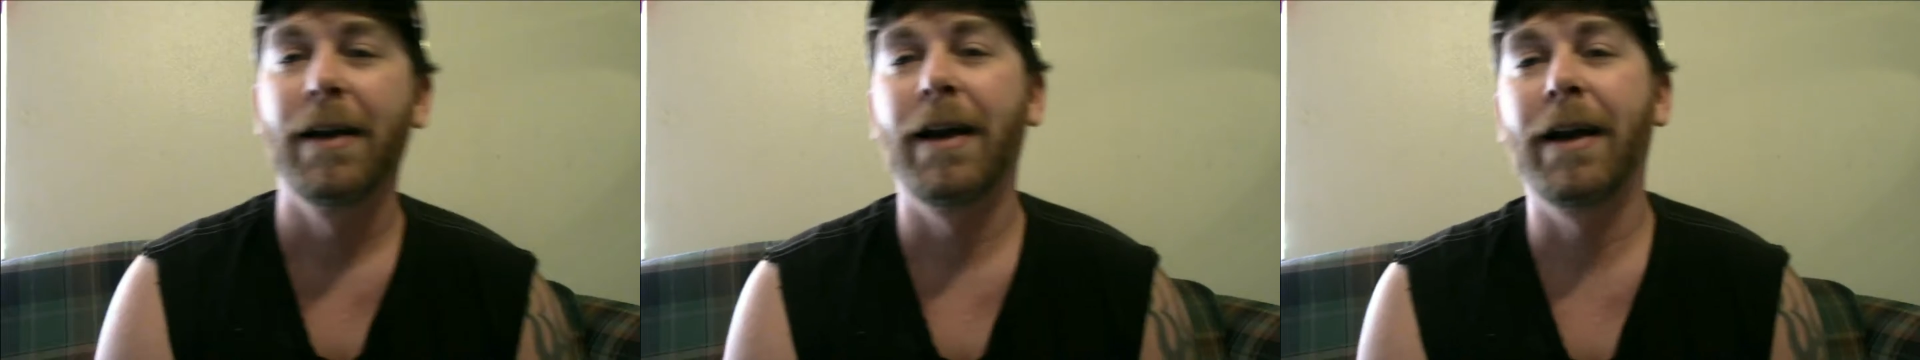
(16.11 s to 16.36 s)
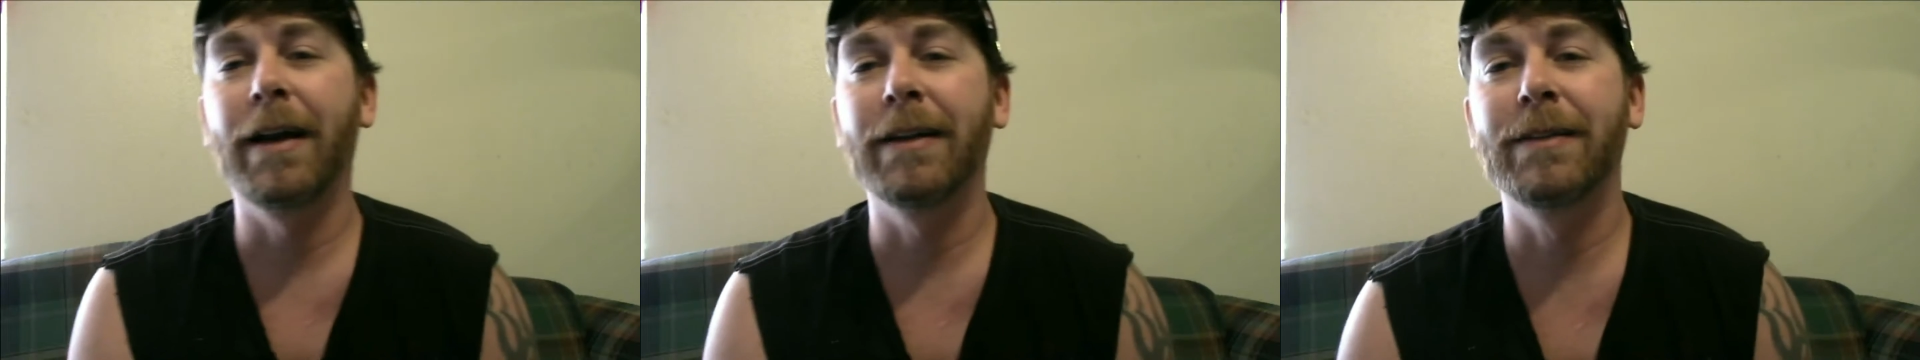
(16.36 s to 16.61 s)

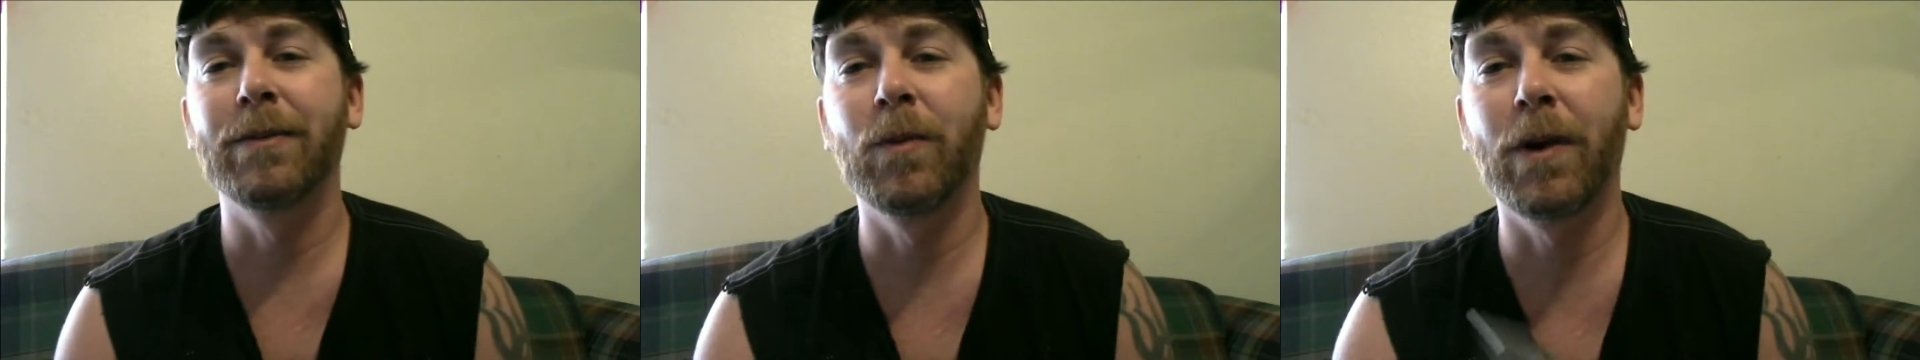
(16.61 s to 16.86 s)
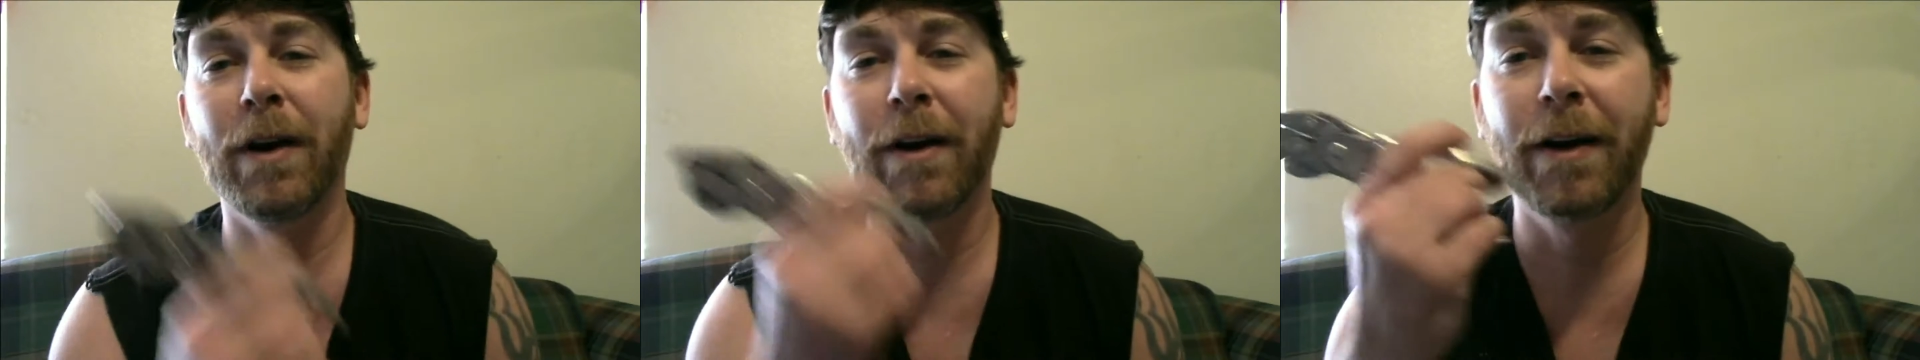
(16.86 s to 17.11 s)
I got some
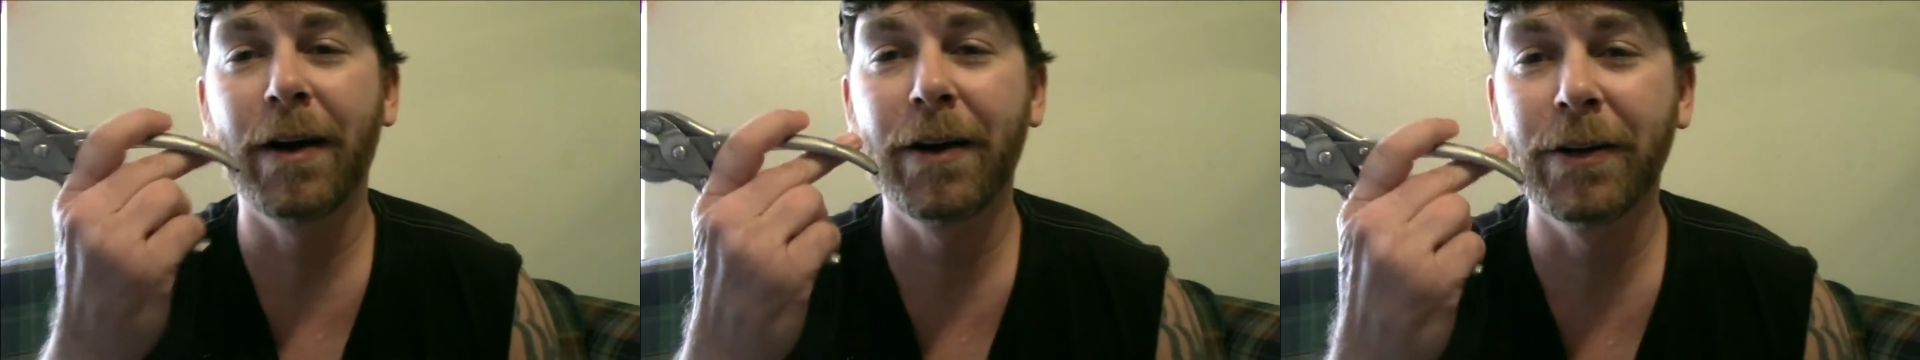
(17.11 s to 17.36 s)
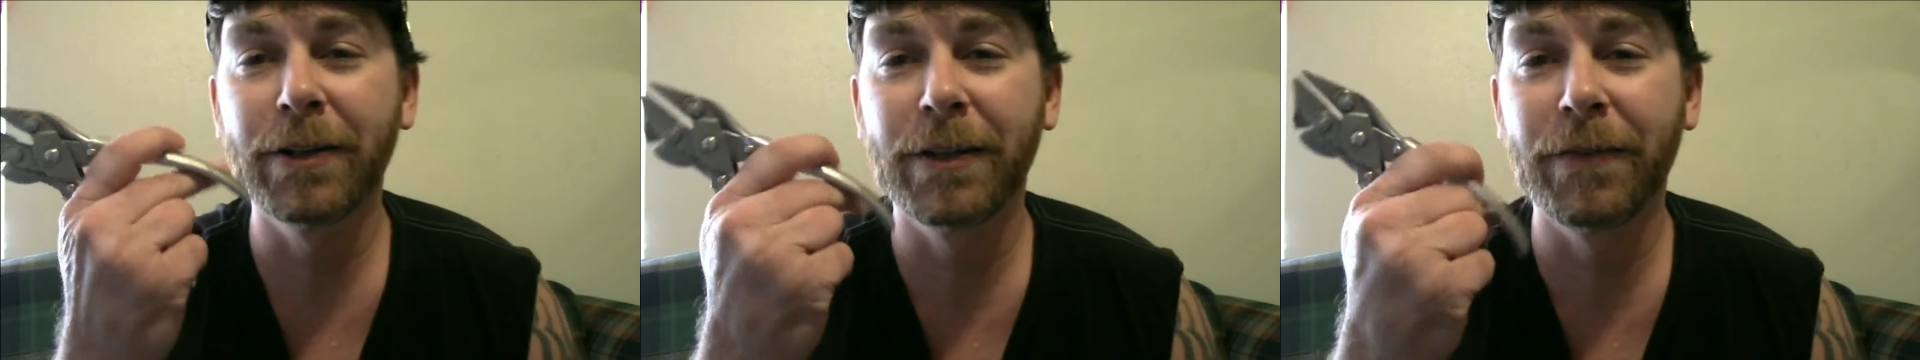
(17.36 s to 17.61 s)
wire
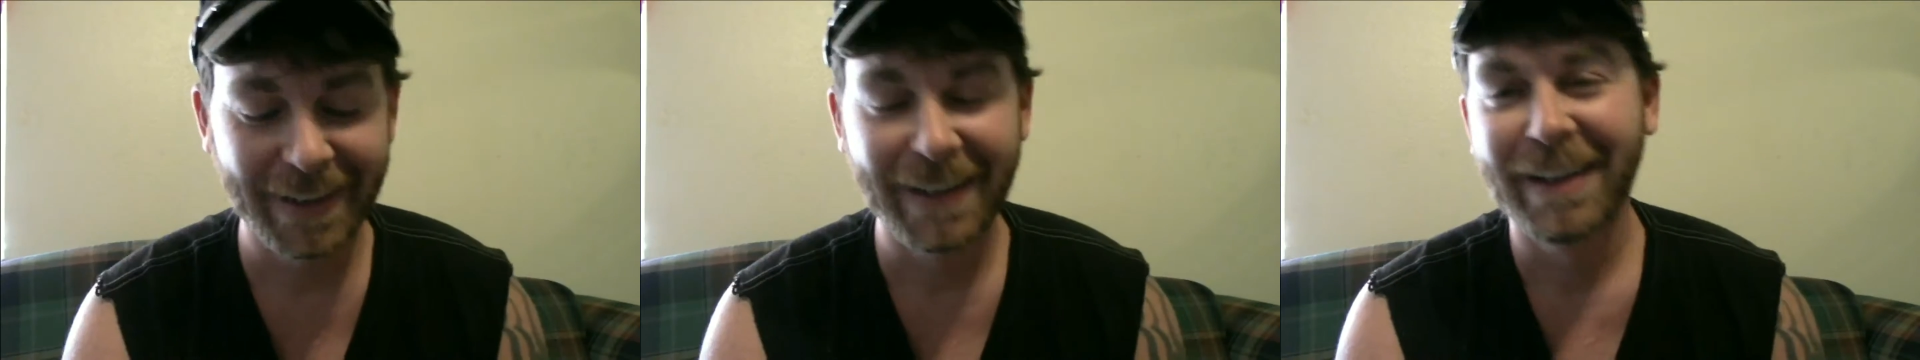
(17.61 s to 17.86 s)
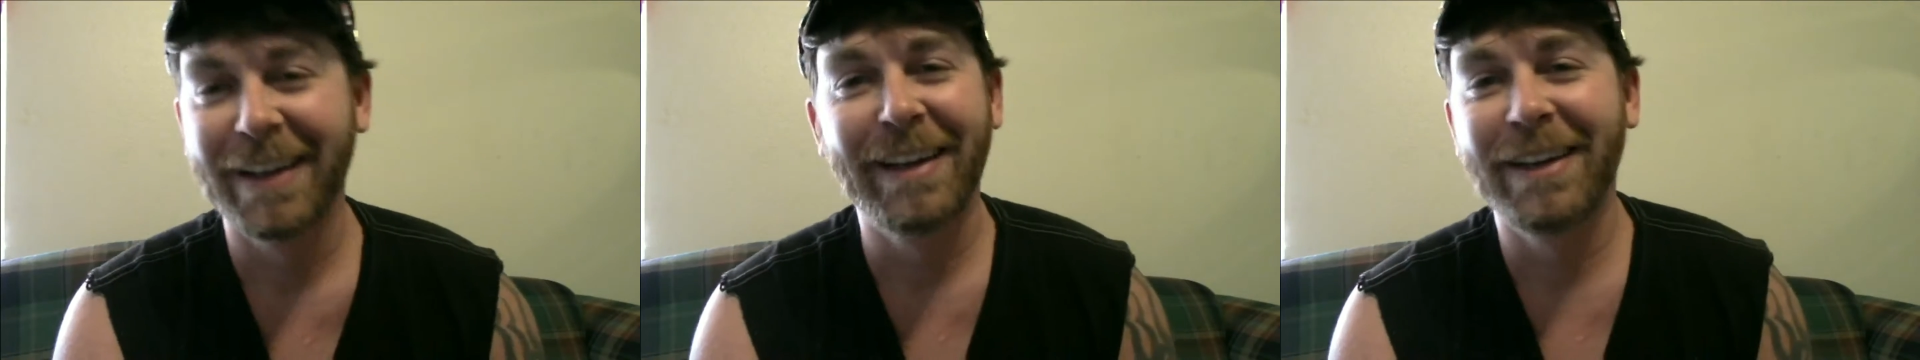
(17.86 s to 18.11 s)
cutters. If
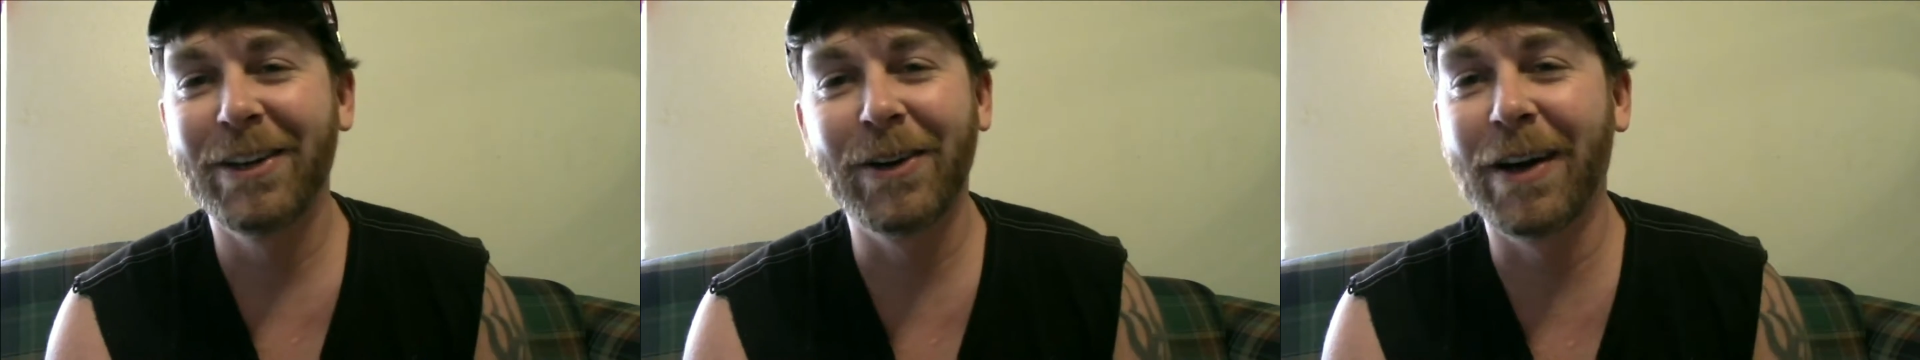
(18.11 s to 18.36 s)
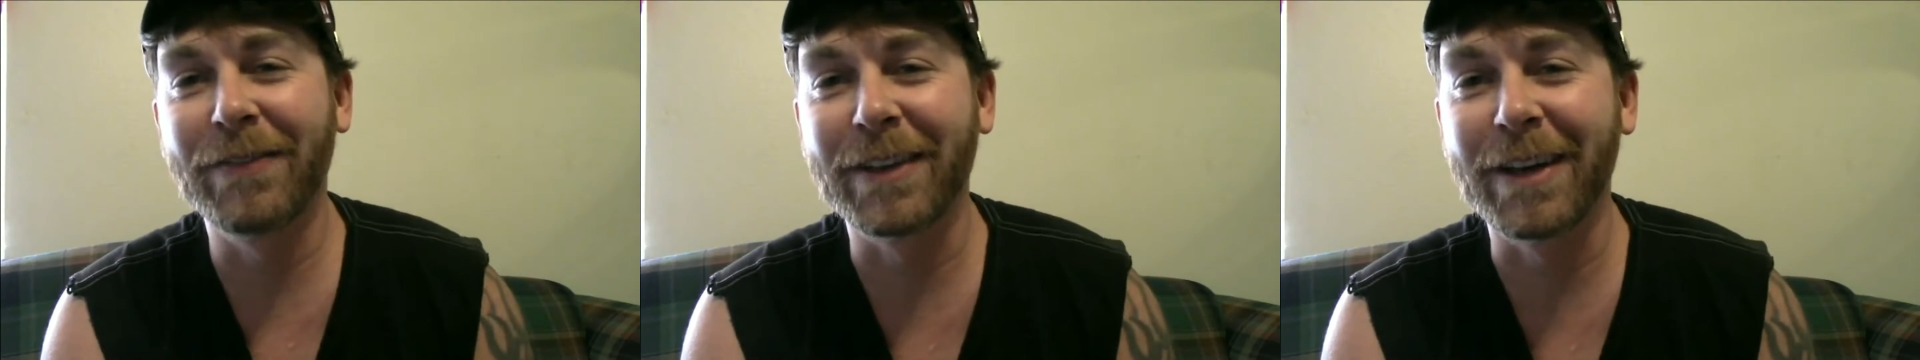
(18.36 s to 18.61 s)
you don't
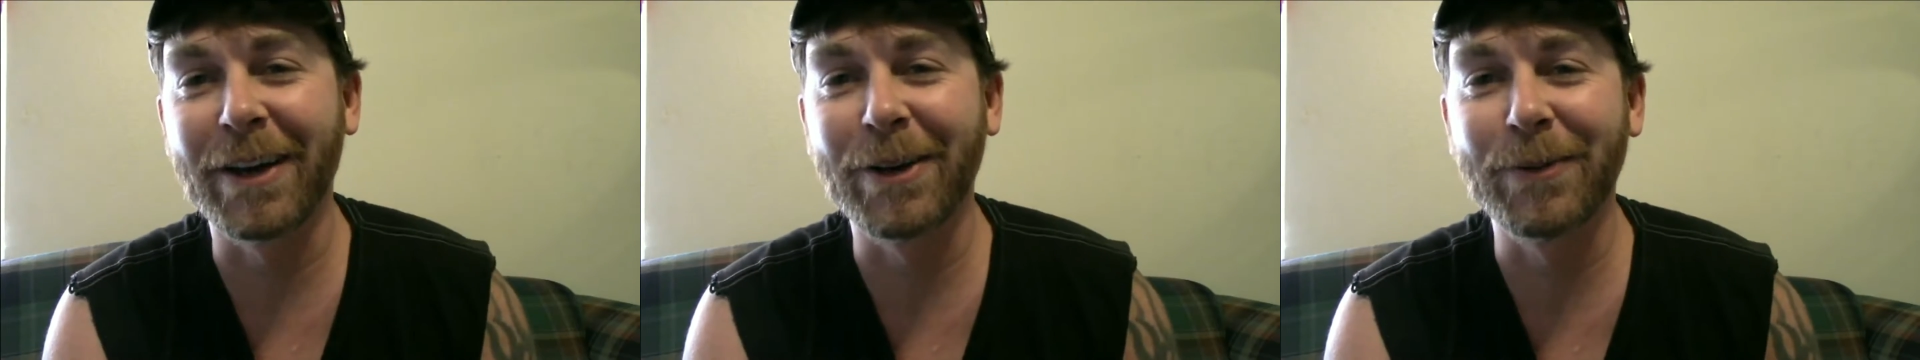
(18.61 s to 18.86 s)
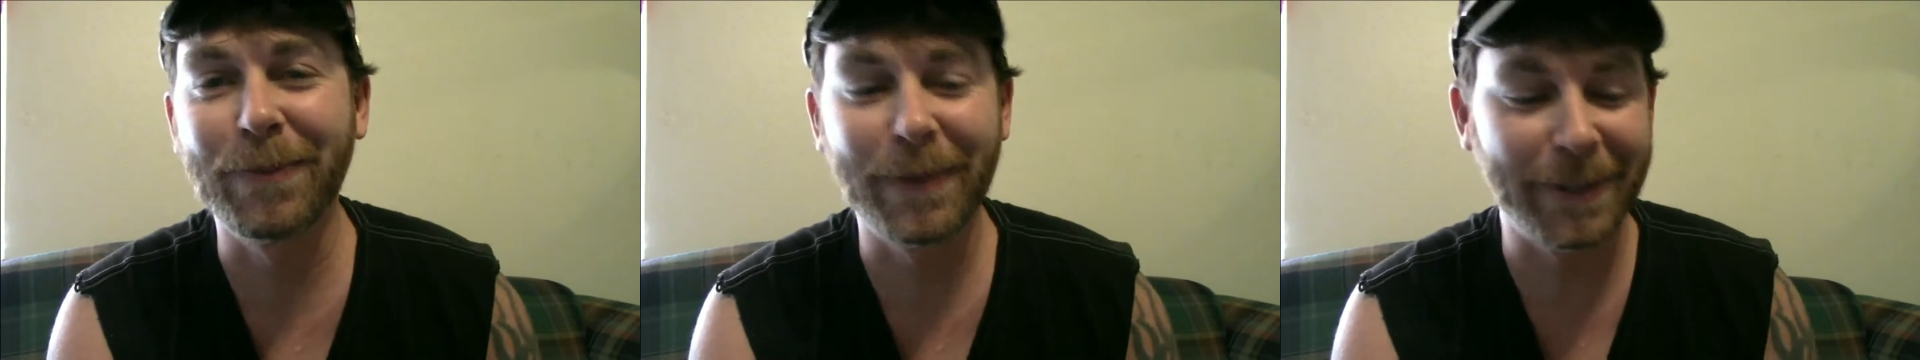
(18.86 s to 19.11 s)
have to cut
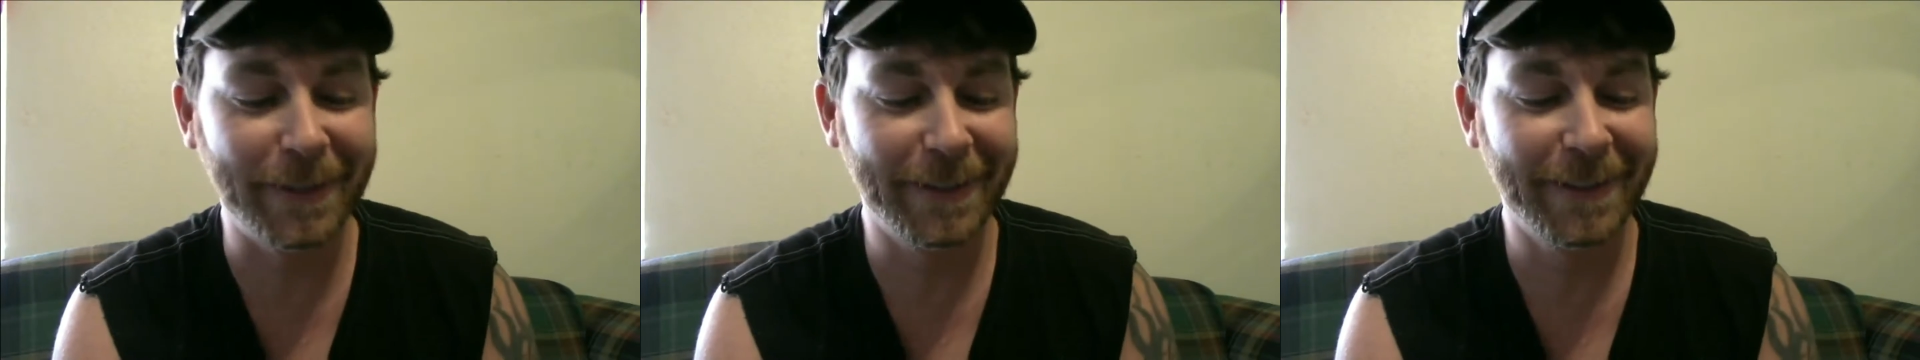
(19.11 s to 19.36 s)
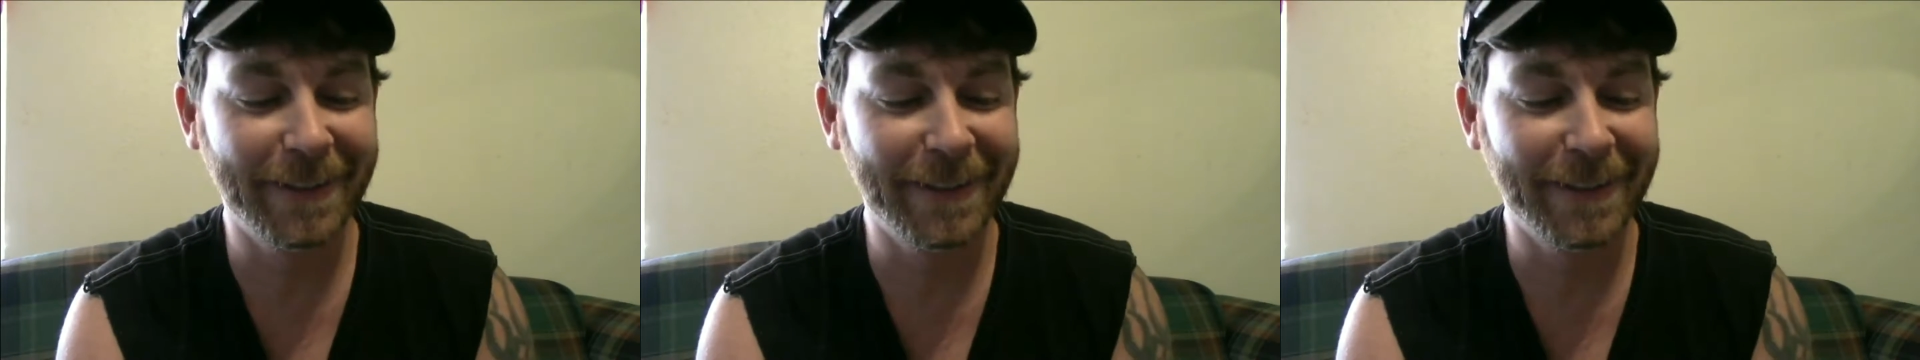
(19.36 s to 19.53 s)
them, but